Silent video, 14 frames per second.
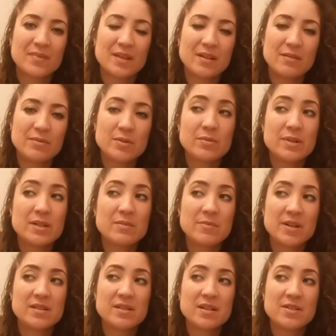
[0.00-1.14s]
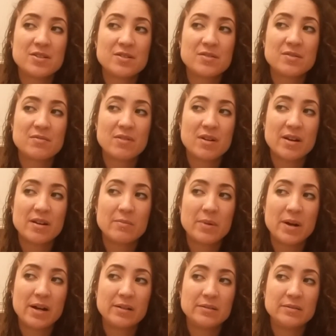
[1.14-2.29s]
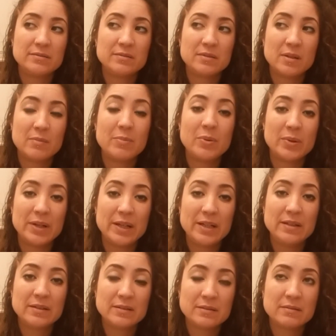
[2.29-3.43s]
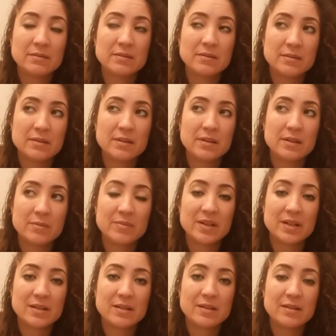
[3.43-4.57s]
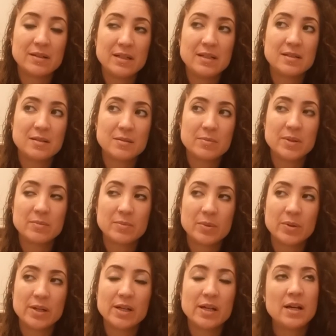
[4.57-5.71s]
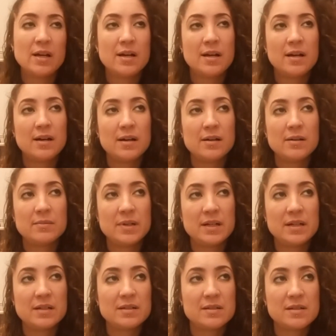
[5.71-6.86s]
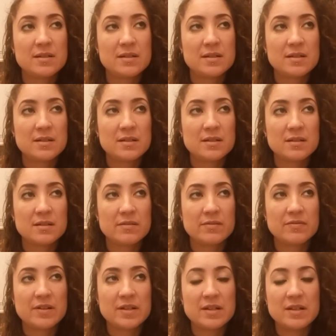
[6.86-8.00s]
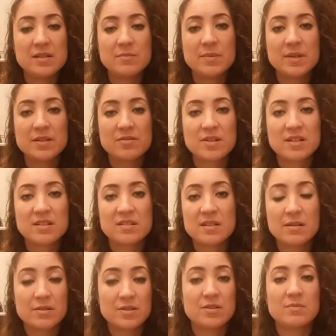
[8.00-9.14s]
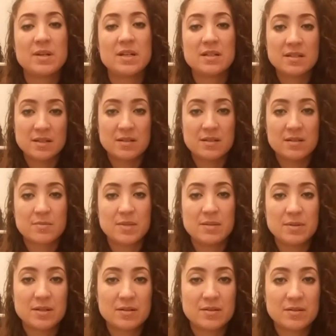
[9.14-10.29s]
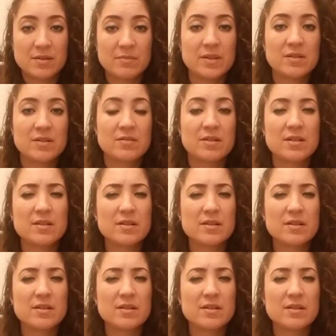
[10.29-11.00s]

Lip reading: It was always my intention to write about a boy, that it needed to be a boy, and the fact that he's mixed race, that just makes sense to me because I'm mixed race.